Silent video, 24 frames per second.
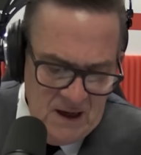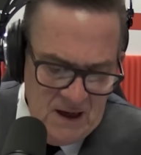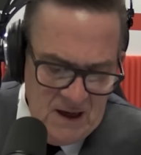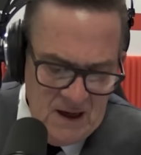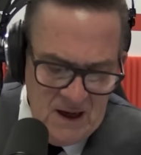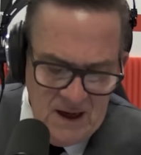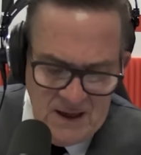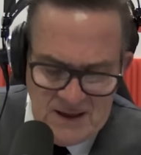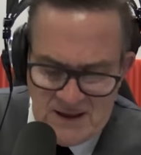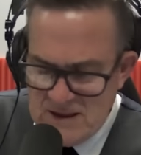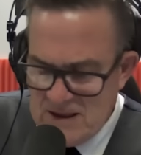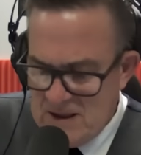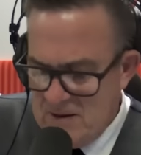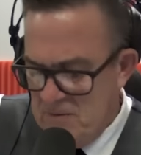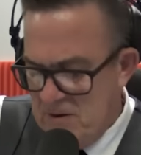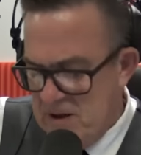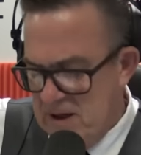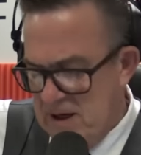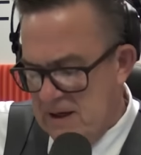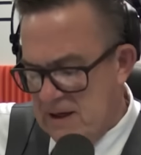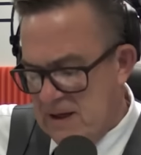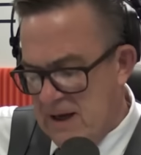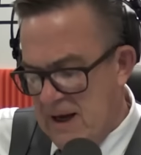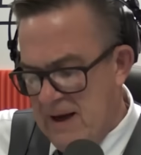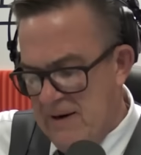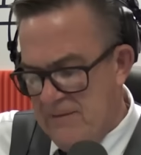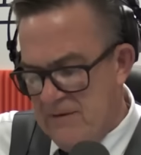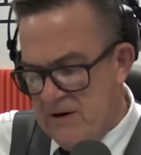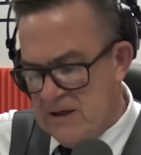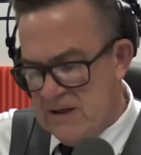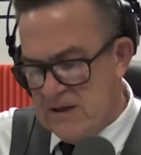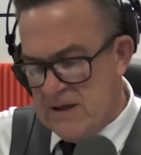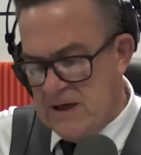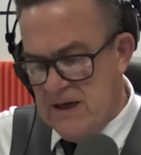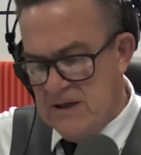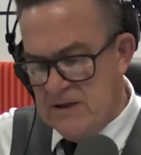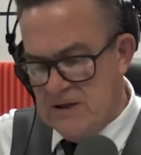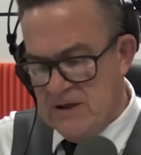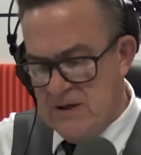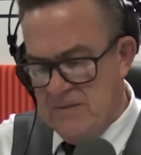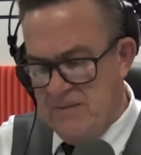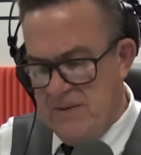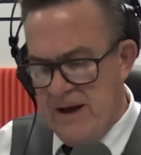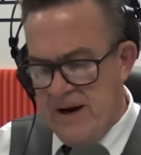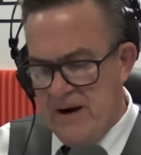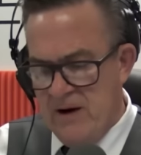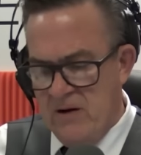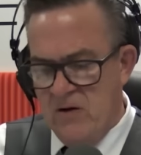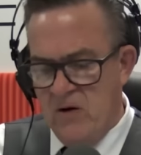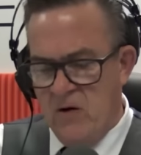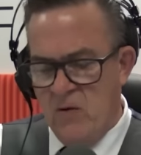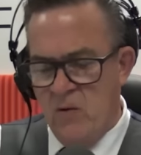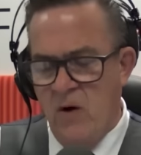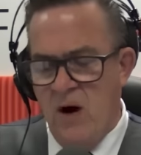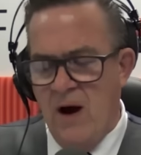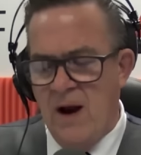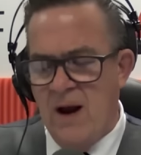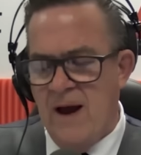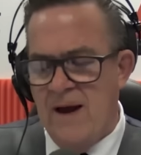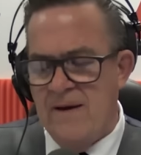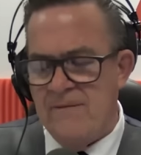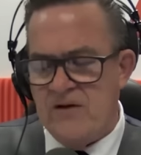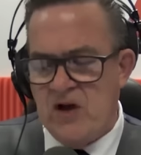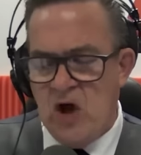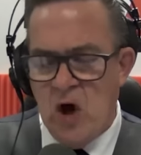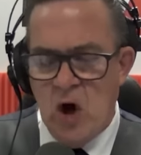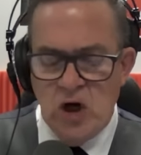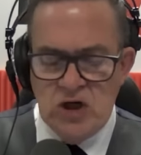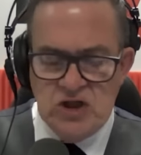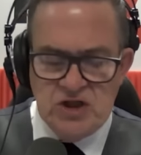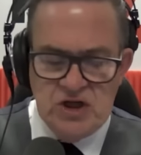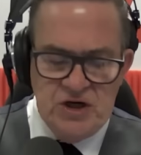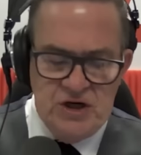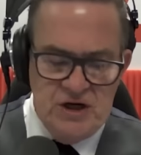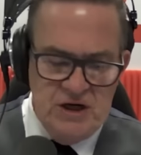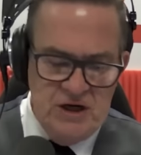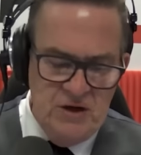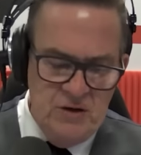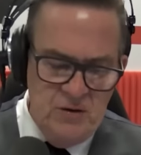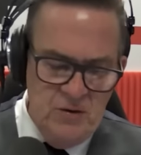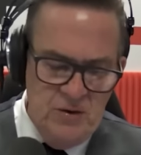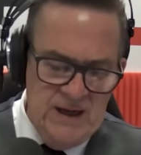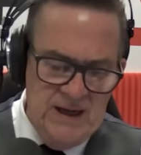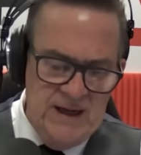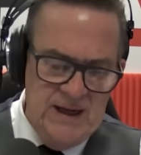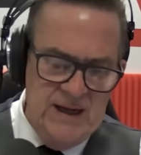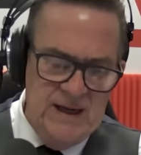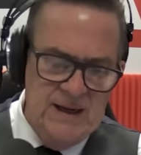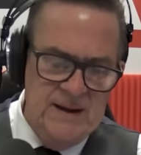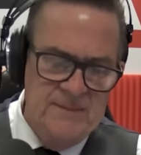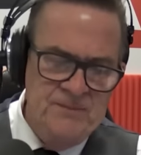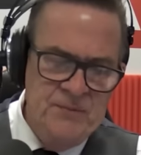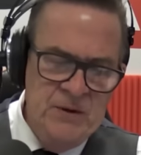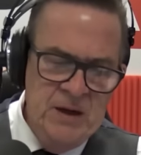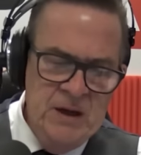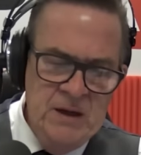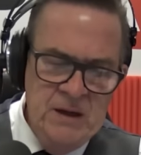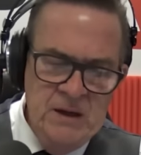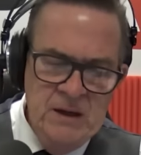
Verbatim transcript: Uh, I just think we need to have a discussion about it. Look, while I've got you here,